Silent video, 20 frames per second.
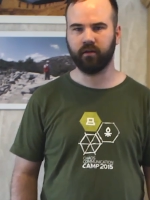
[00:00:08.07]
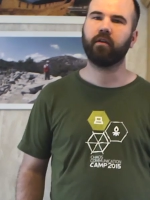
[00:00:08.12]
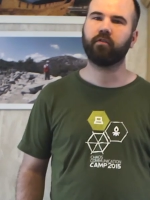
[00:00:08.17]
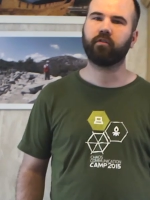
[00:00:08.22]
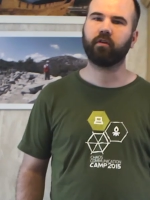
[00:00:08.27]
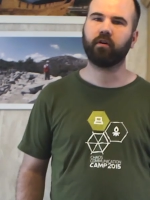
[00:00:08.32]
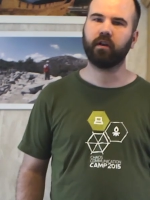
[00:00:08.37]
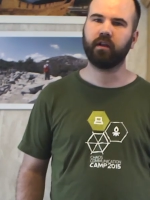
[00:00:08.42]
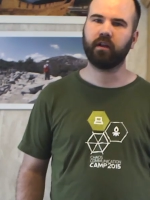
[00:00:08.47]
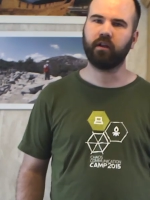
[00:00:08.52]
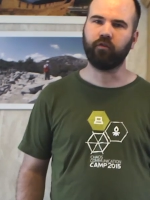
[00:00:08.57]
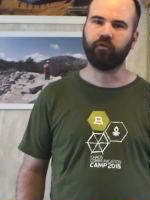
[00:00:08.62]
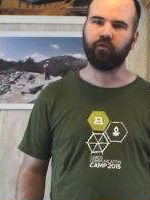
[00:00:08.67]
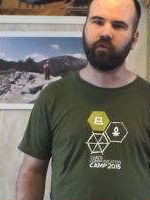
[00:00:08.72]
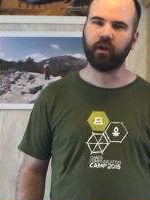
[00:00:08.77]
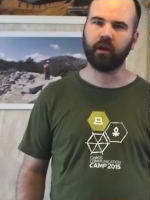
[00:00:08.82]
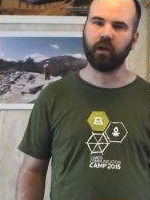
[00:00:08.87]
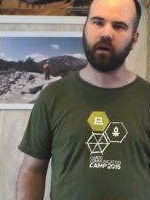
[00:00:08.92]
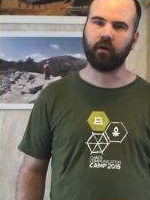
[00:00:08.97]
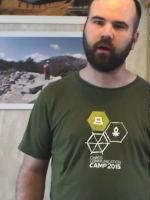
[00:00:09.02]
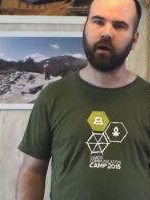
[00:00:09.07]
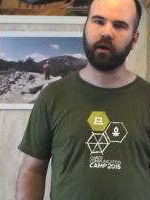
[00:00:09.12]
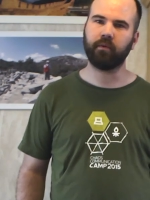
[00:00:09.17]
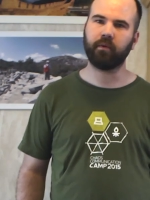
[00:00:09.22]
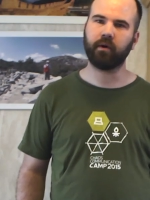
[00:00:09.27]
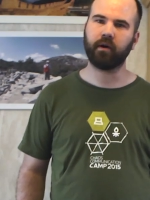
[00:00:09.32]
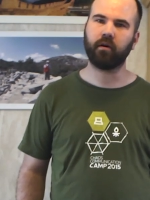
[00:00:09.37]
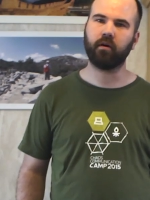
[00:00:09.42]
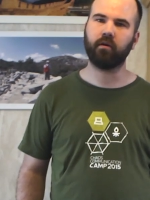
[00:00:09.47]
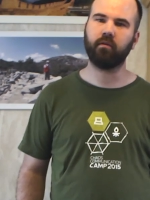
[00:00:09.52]
So in this video I
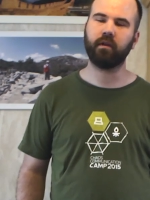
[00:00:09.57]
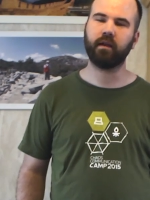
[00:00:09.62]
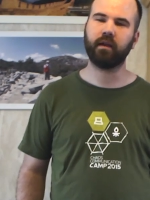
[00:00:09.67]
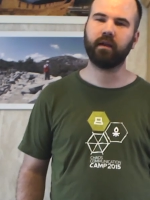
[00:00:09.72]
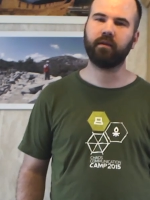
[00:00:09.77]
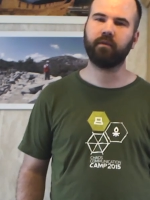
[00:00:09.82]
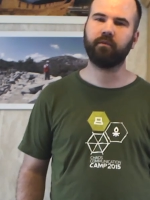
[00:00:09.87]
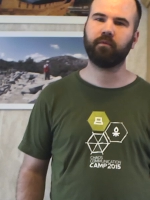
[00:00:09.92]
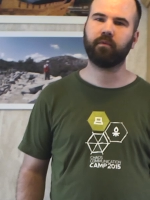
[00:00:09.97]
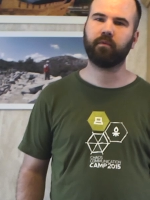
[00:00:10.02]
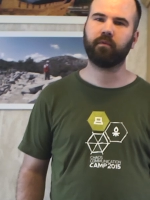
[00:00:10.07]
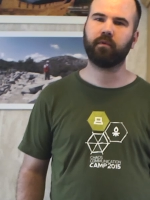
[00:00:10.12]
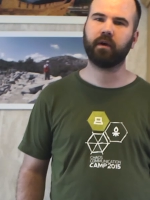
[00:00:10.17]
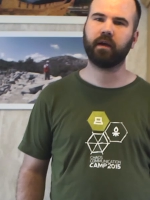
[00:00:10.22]
will only